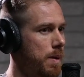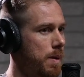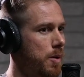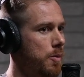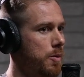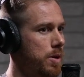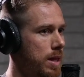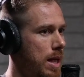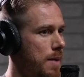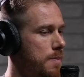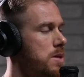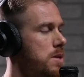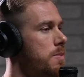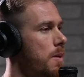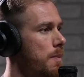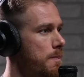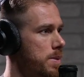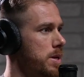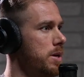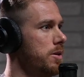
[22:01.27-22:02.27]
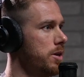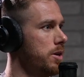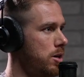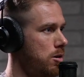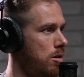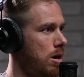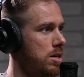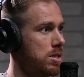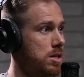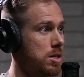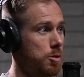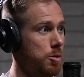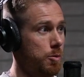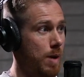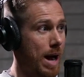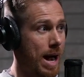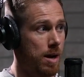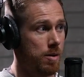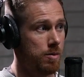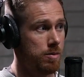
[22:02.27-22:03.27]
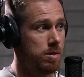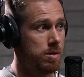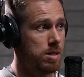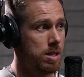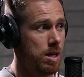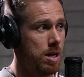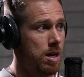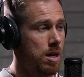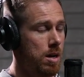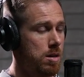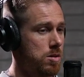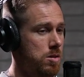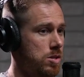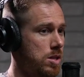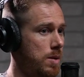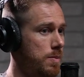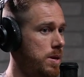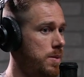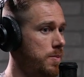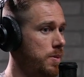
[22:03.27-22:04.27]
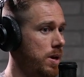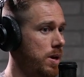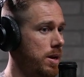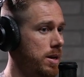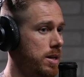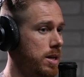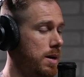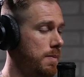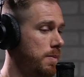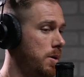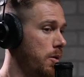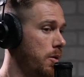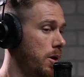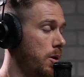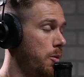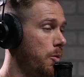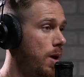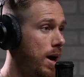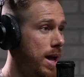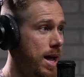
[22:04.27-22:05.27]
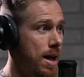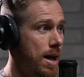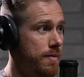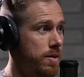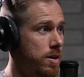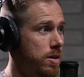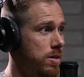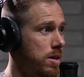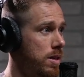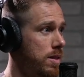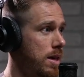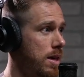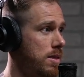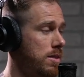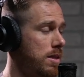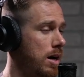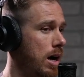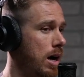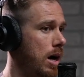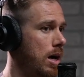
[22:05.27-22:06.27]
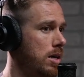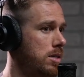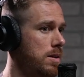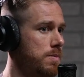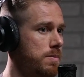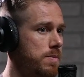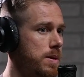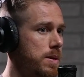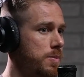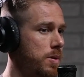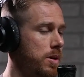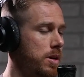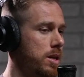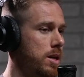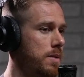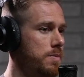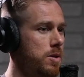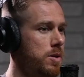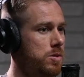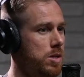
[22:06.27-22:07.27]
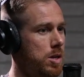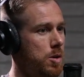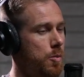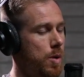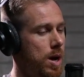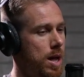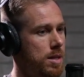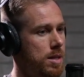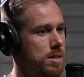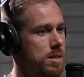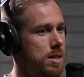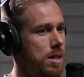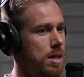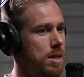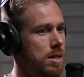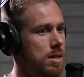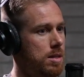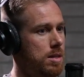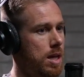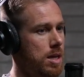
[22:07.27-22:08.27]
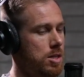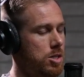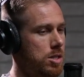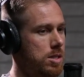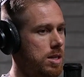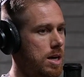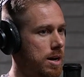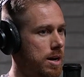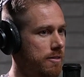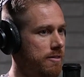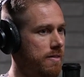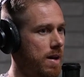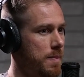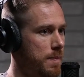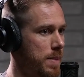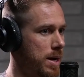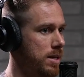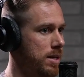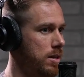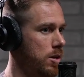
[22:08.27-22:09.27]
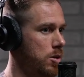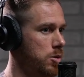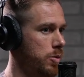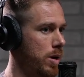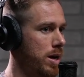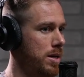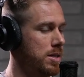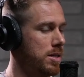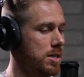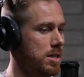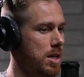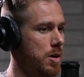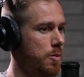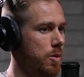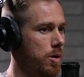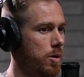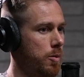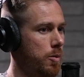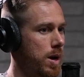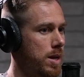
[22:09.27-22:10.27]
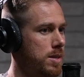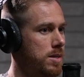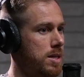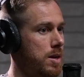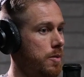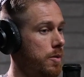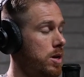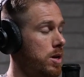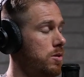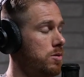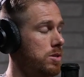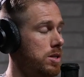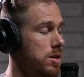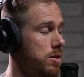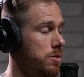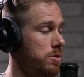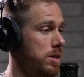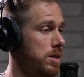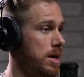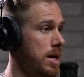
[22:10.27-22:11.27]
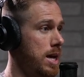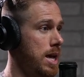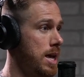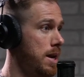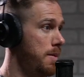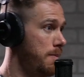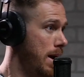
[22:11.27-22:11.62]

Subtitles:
but we let people build across the rounds. So some people ended up going way heavier than they thought. Some people ended up using weights that they just kind of had picked those weights because they weren't weights they were used to using in